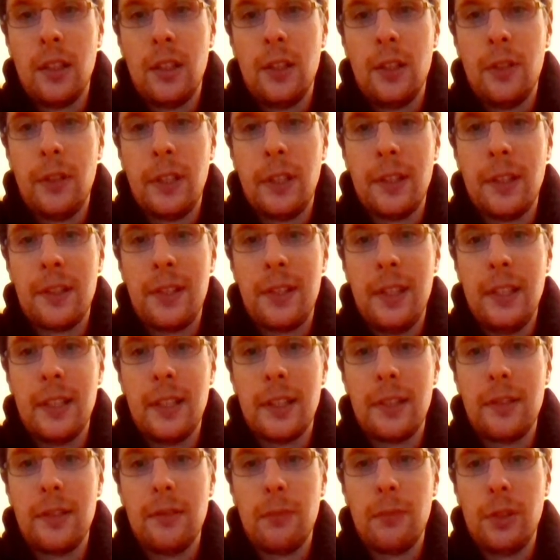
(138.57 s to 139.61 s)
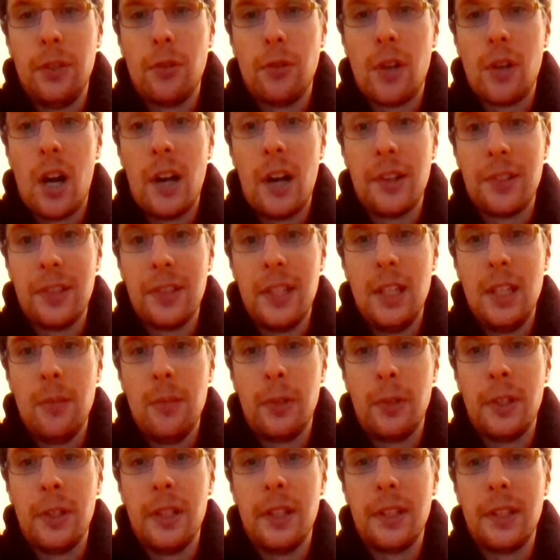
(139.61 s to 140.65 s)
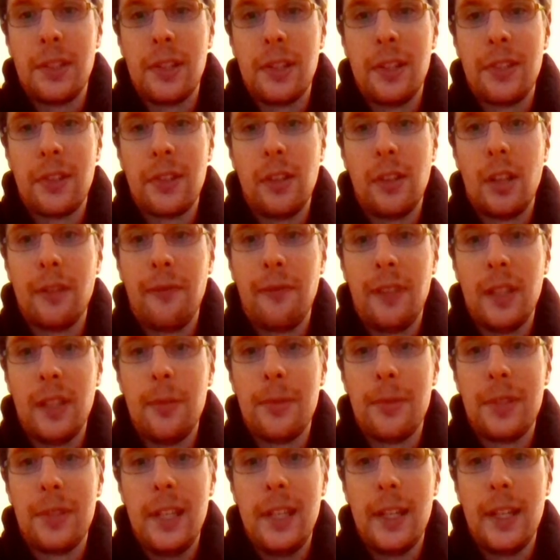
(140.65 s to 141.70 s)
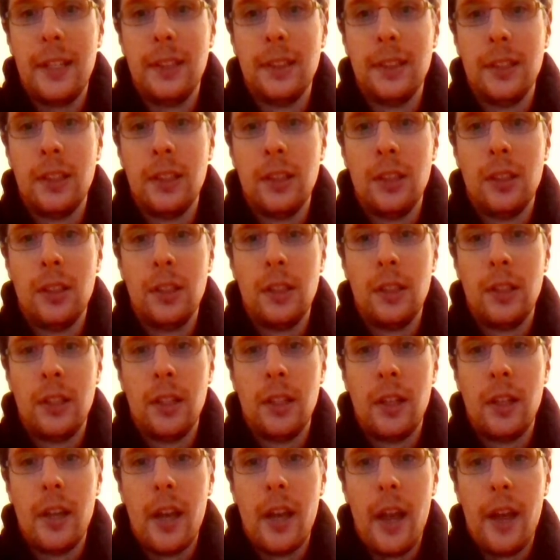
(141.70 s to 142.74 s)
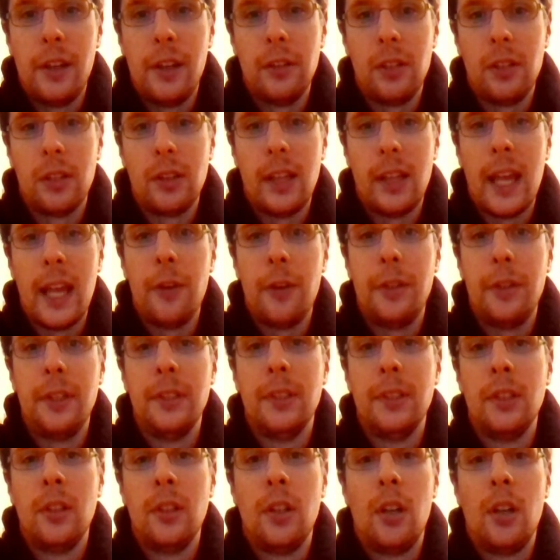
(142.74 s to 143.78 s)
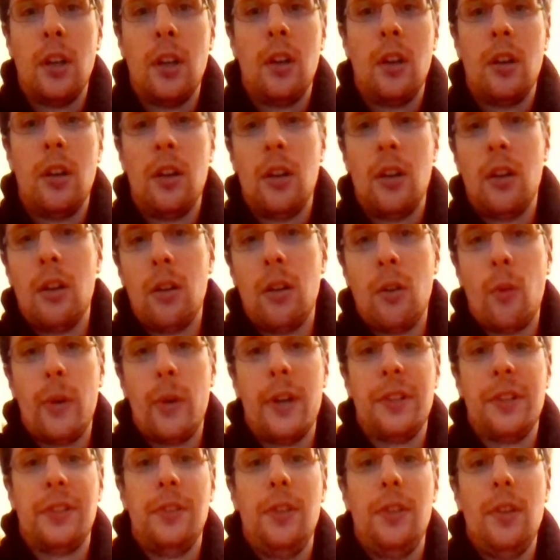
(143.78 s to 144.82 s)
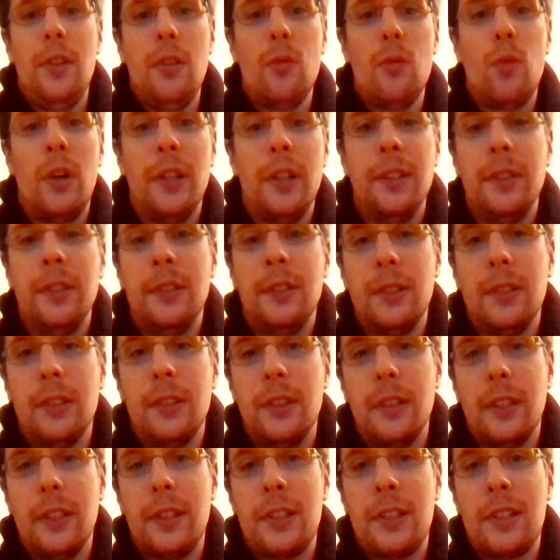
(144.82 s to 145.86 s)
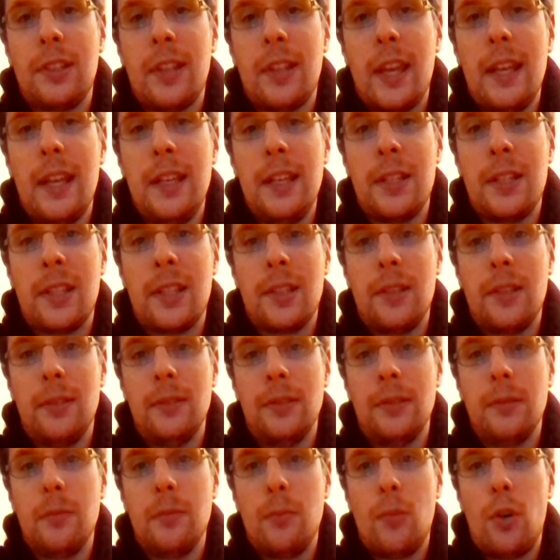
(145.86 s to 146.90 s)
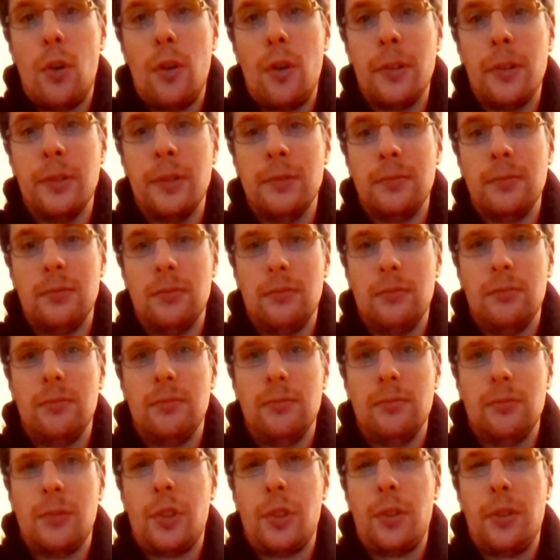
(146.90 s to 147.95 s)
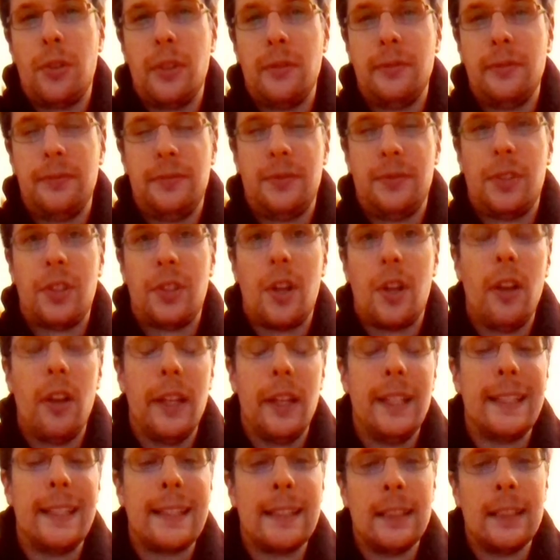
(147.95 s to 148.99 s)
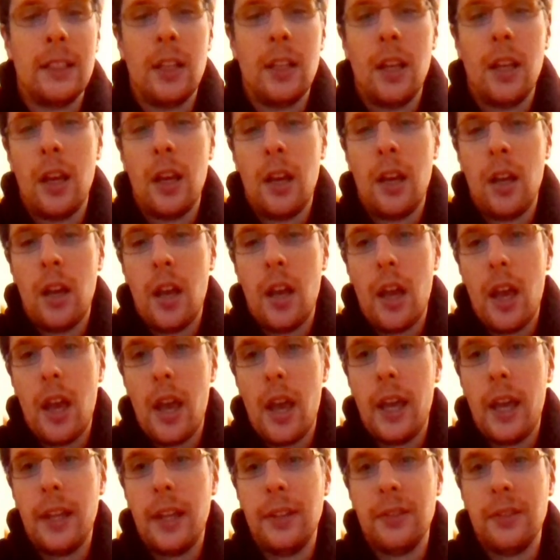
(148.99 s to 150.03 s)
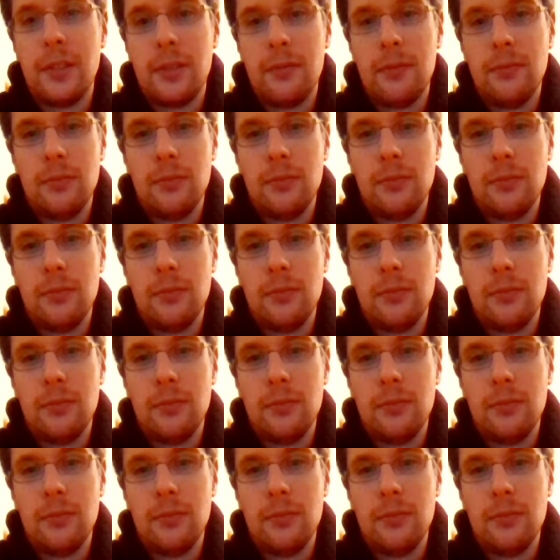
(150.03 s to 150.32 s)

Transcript: You can see it, well, you can't see, but it's a lot flimsier and a lot louder, whereas the new one, it stays more sort of solid, and